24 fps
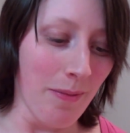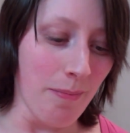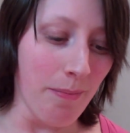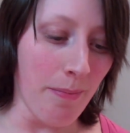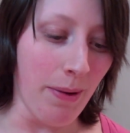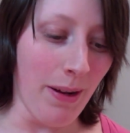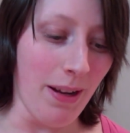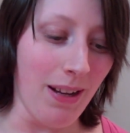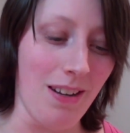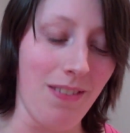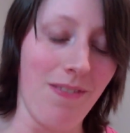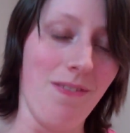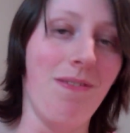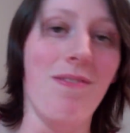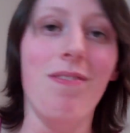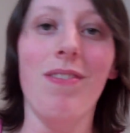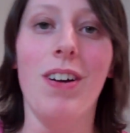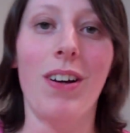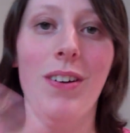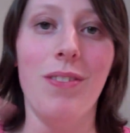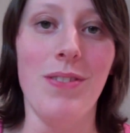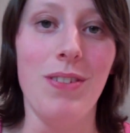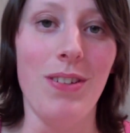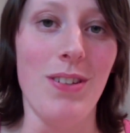but
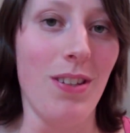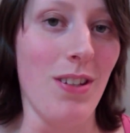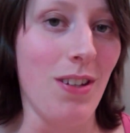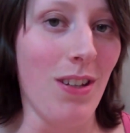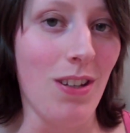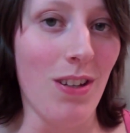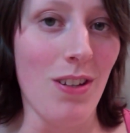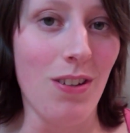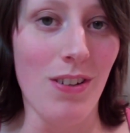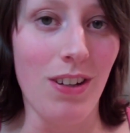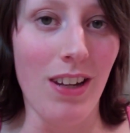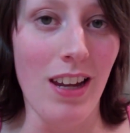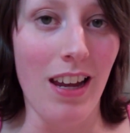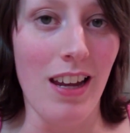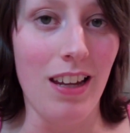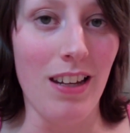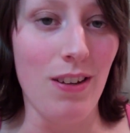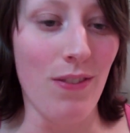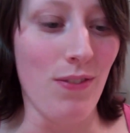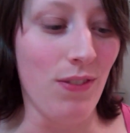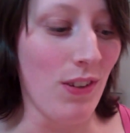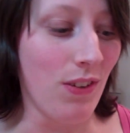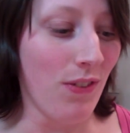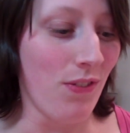obviously you can
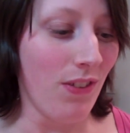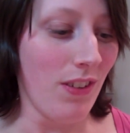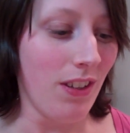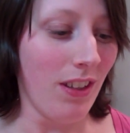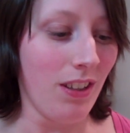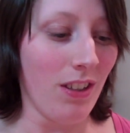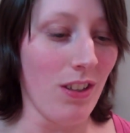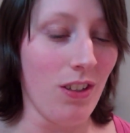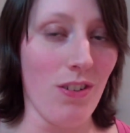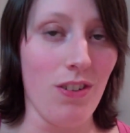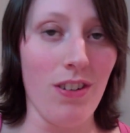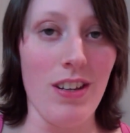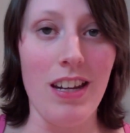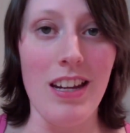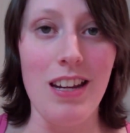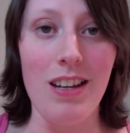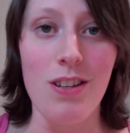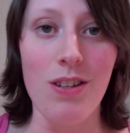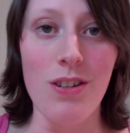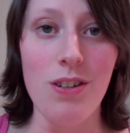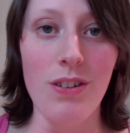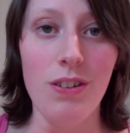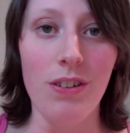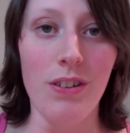if you feel you need
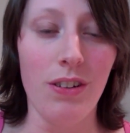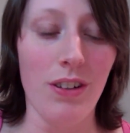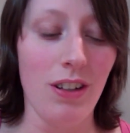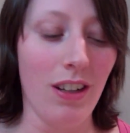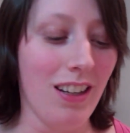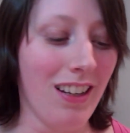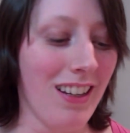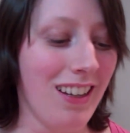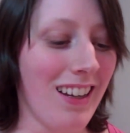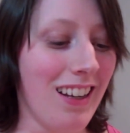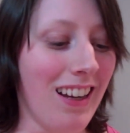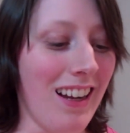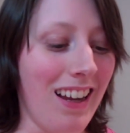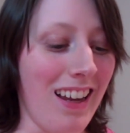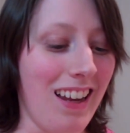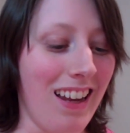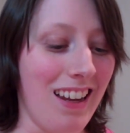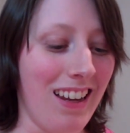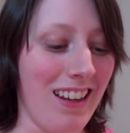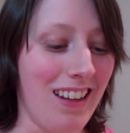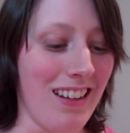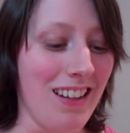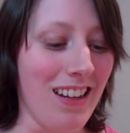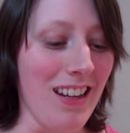to.
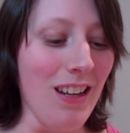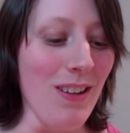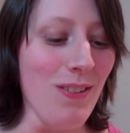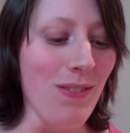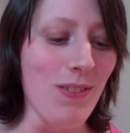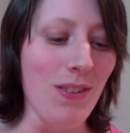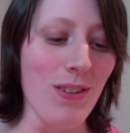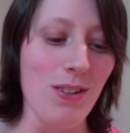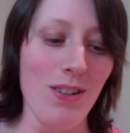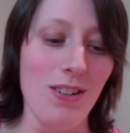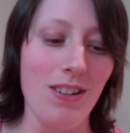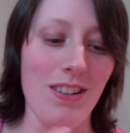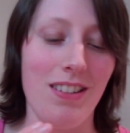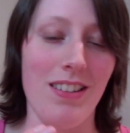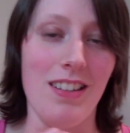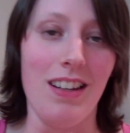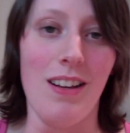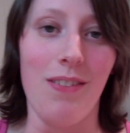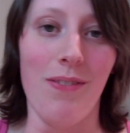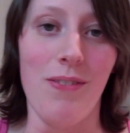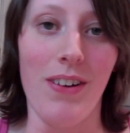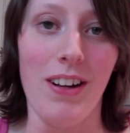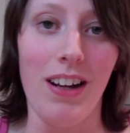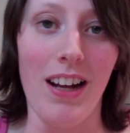And if you do
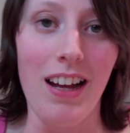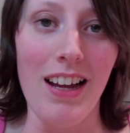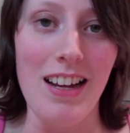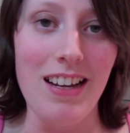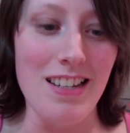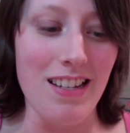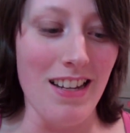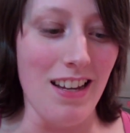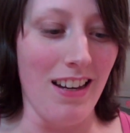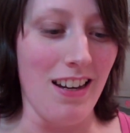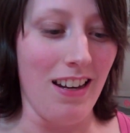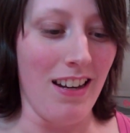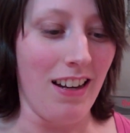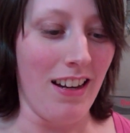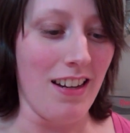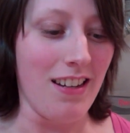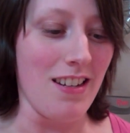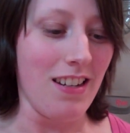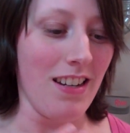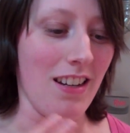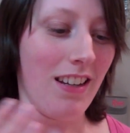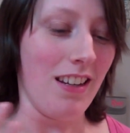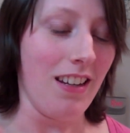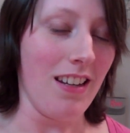decide what I did and I
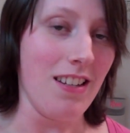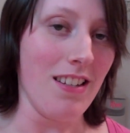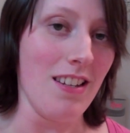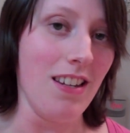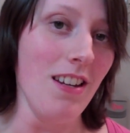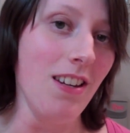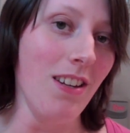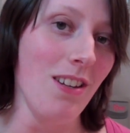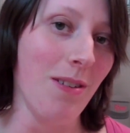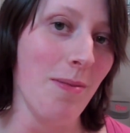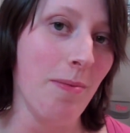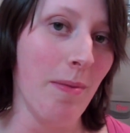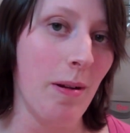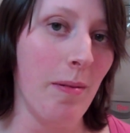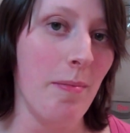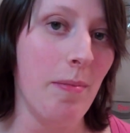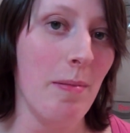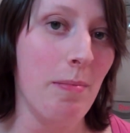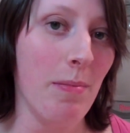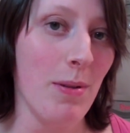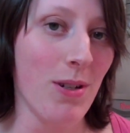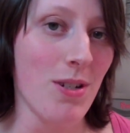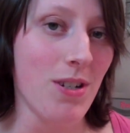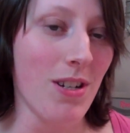didn't continue my
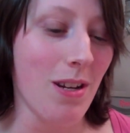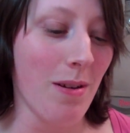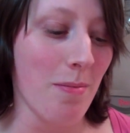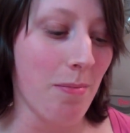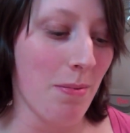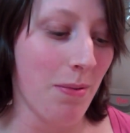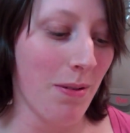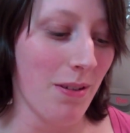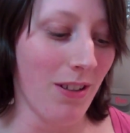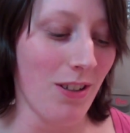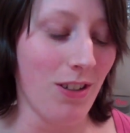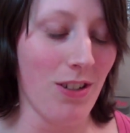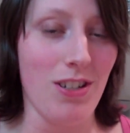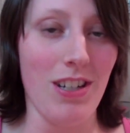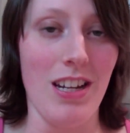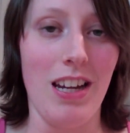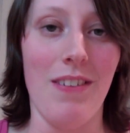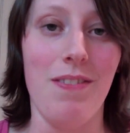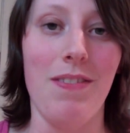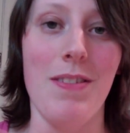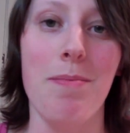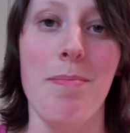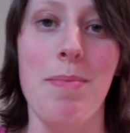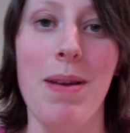membership because you
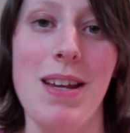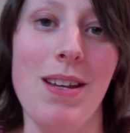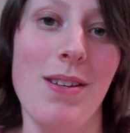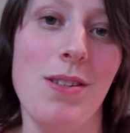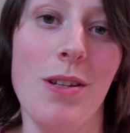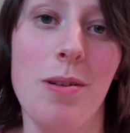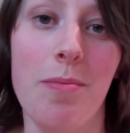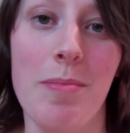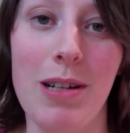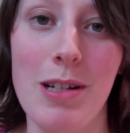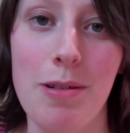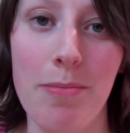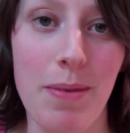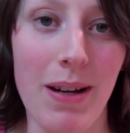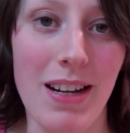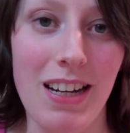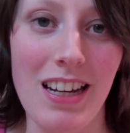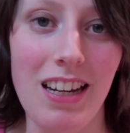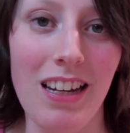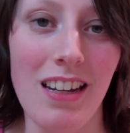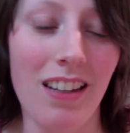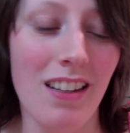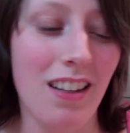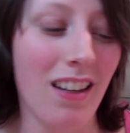have to pay so much
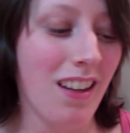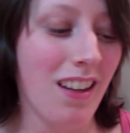money,